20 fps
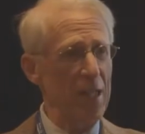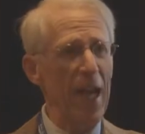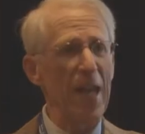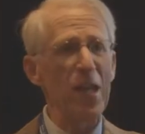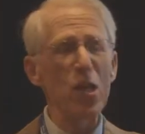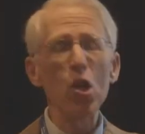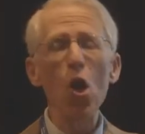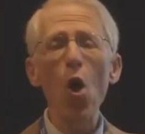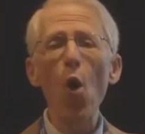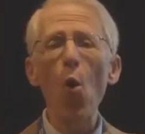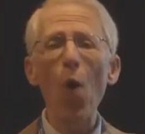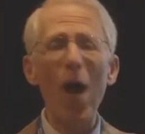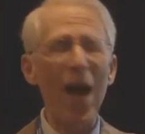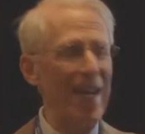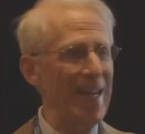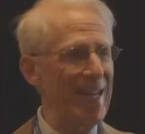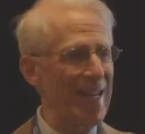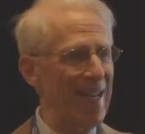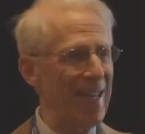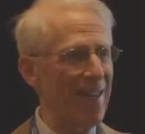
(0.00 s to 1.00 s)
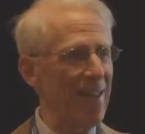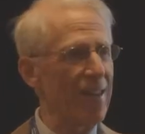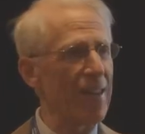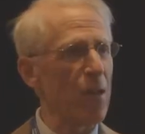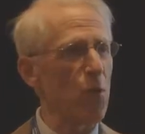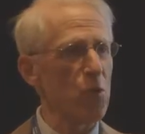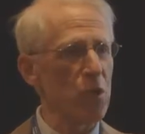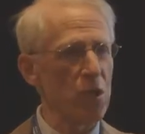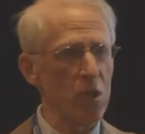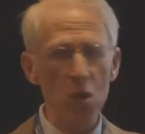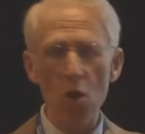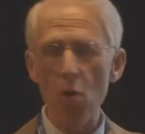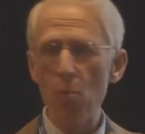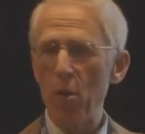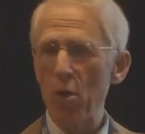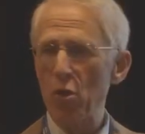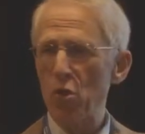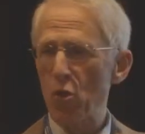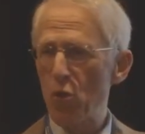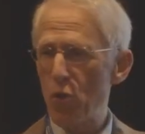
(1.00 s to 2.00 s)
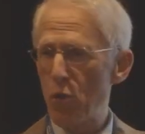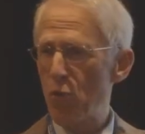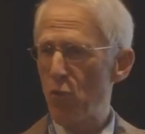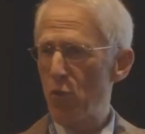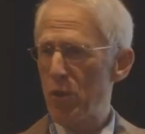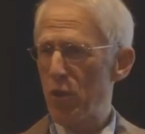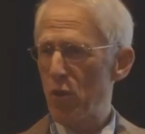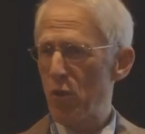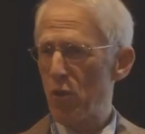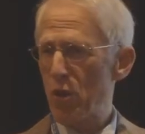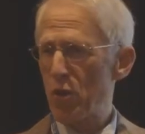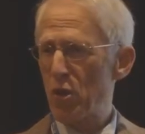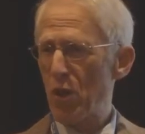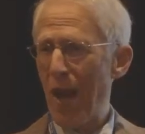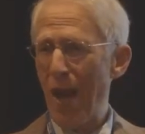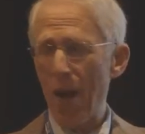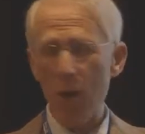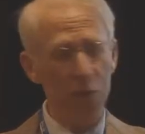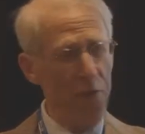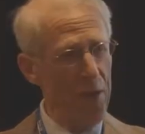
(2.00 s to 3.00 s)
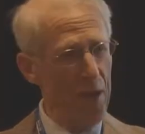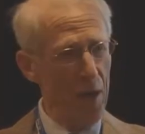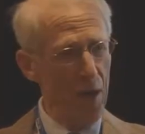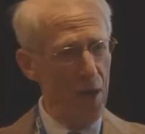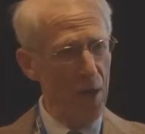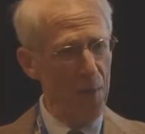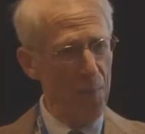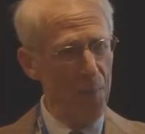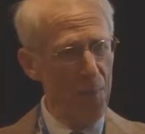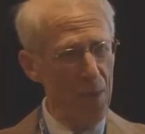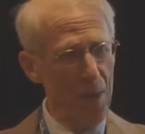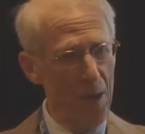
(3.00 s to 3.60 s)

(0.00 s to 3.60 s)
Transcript: I had no idea that there was so much good research out there,